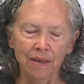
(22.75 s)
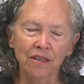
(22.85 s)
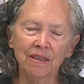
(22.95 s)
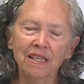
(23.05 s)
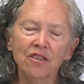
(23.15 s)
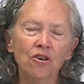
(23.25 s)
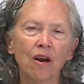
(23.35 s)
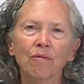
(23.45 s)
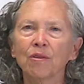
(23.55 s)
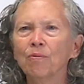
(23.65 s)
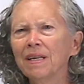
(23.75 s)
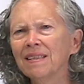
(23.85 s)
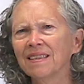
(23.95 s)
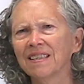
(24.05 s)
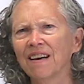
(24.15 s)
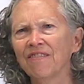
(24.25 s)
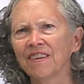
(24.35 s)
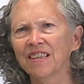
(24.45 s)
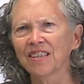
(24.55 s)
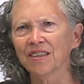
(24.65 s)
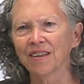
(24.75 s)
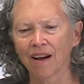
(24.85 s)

So let's start with, what is the definition